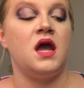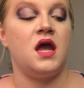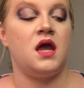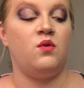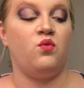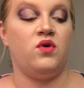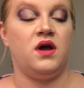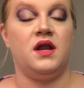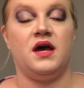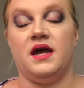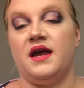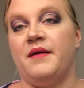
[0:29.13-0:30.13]
and what
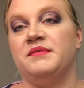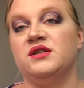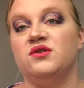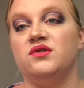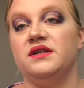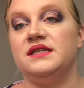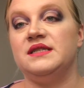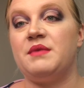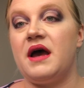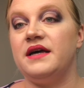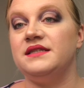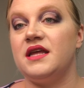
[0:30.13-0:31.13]
I absolutely
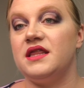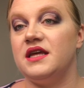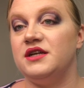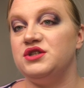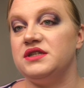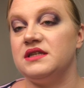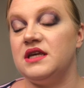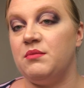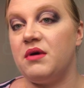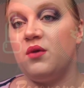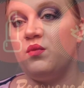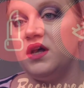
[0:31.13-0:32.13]
despise, then just keep on